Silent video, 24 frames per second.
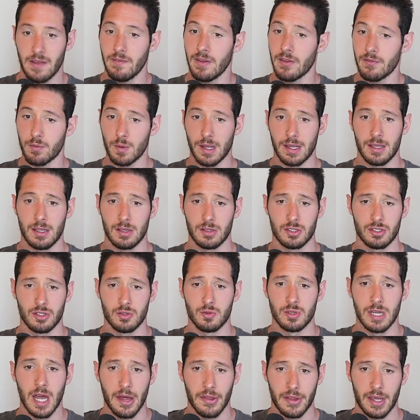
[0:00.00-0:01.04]
Even if we
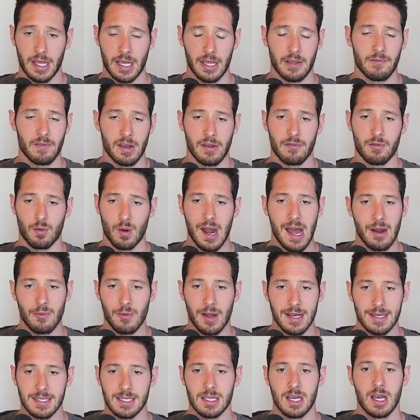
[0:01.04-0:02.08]
do nothing, even if we're at
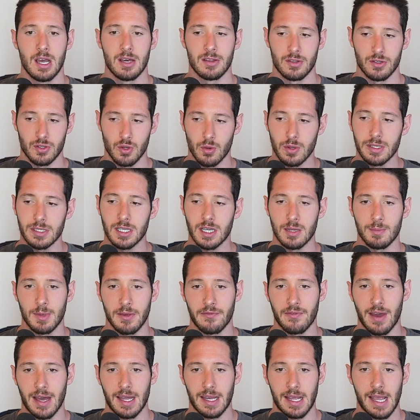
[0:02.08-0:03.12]
rest, there's always going to
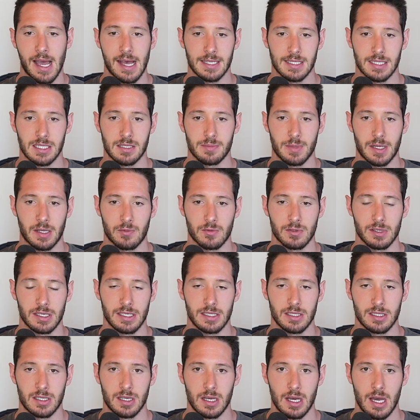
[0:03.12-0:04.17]
be fatty acids being
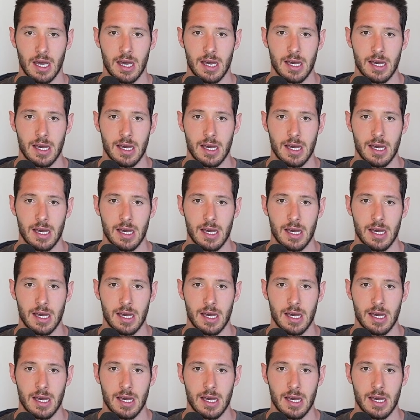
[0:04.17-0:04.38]
released,